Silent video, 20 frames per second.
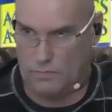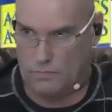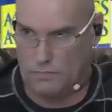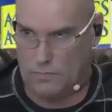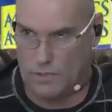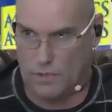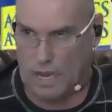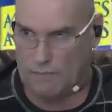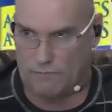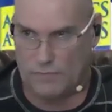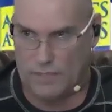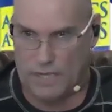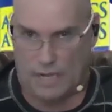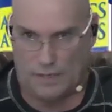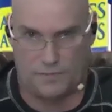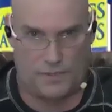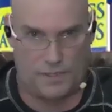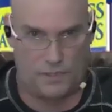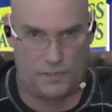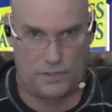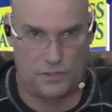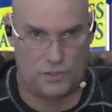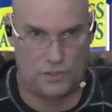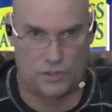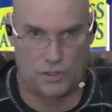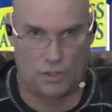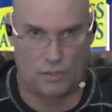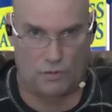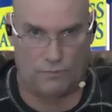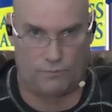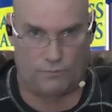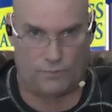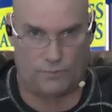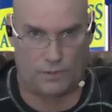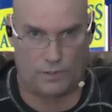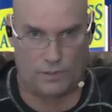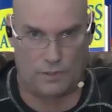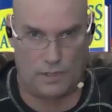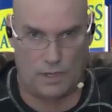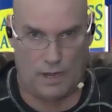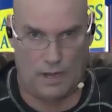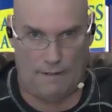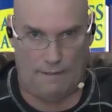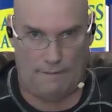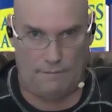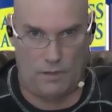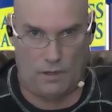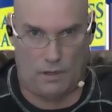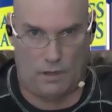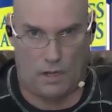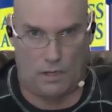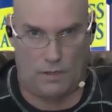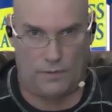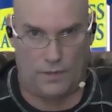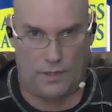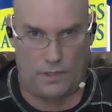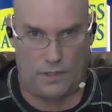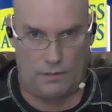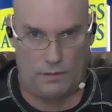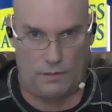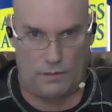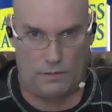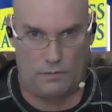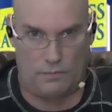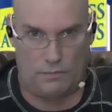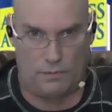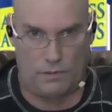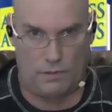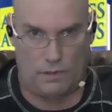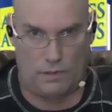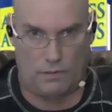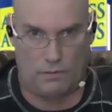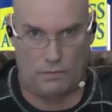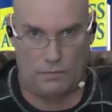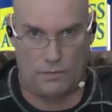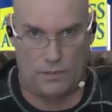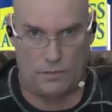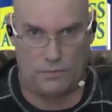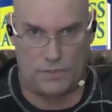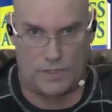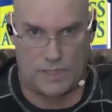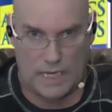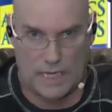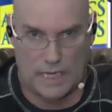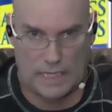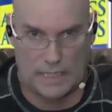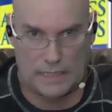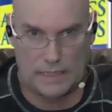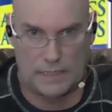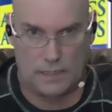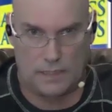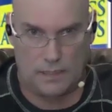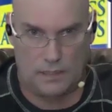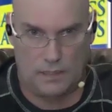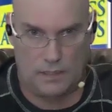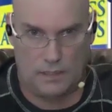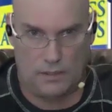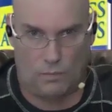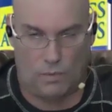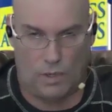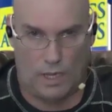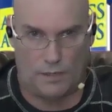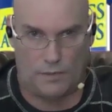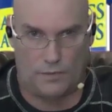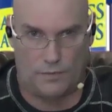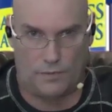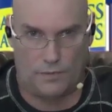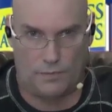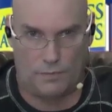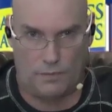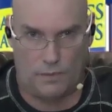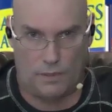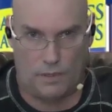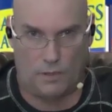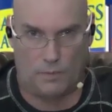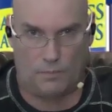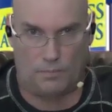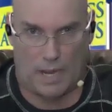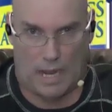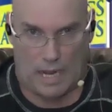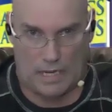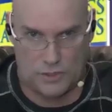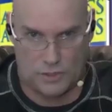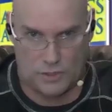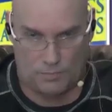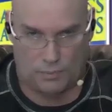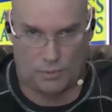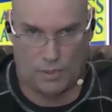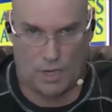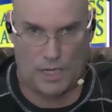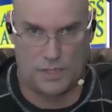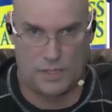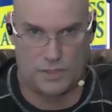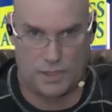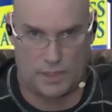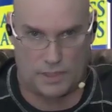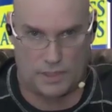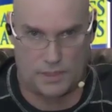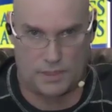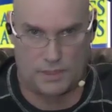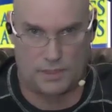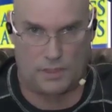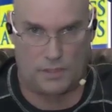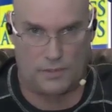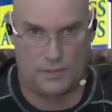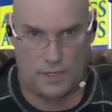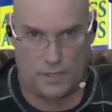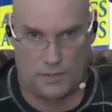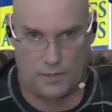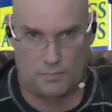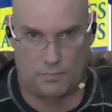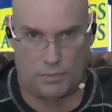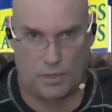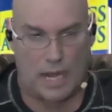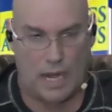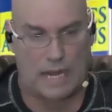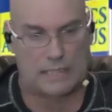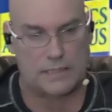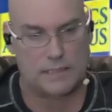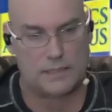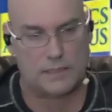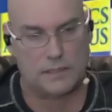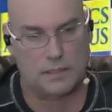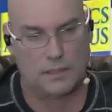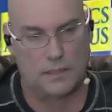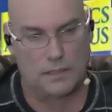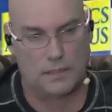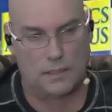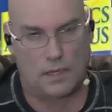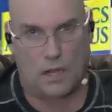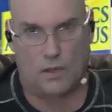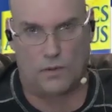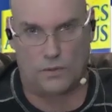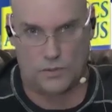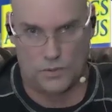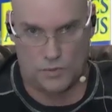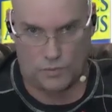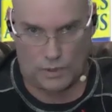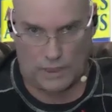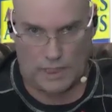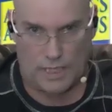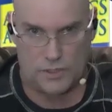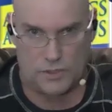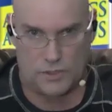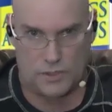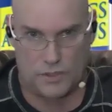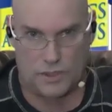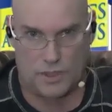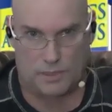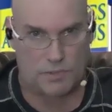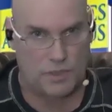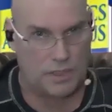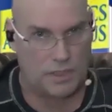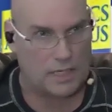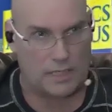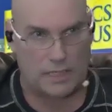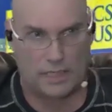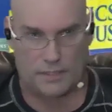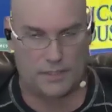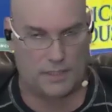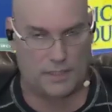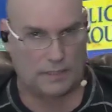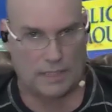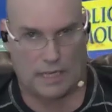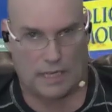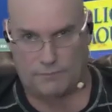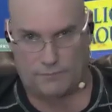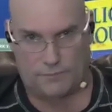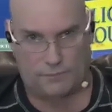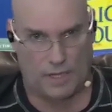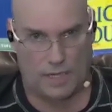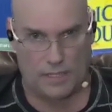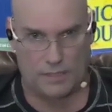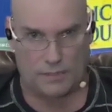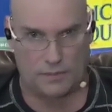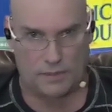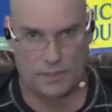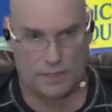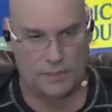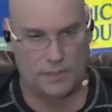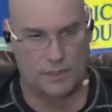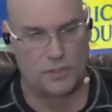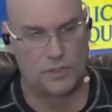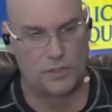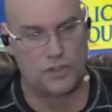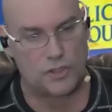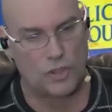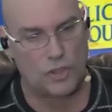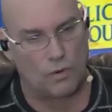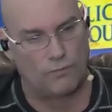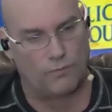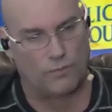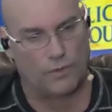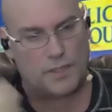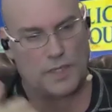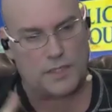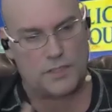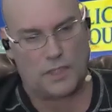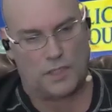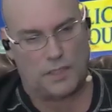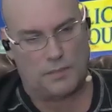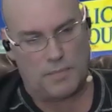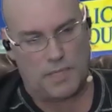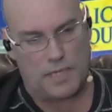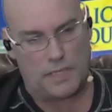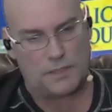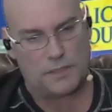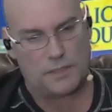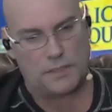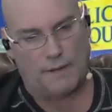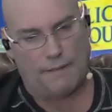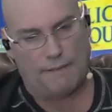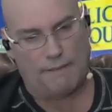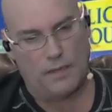you have nothing to show for all that you did with passion projects and all the other brands, all those relationships. You got nothing left, right? There's nothing to show for it. That's all it means.